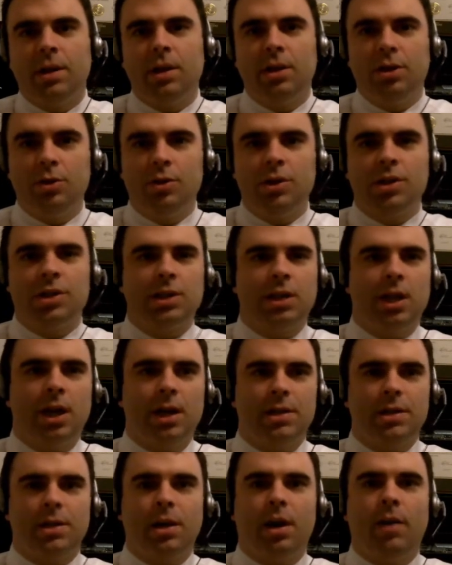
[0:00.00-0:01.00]
you just
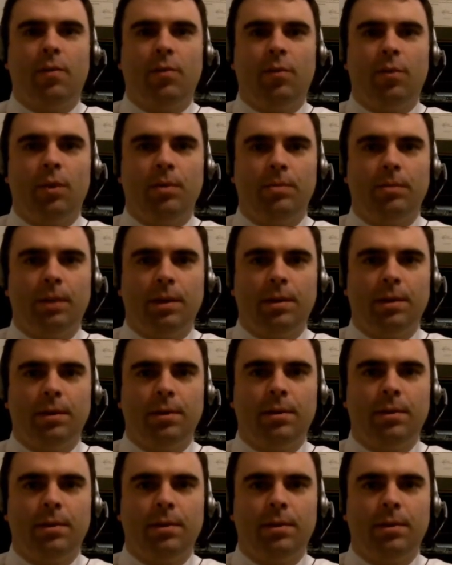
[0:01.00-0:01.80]
lost off 1 month.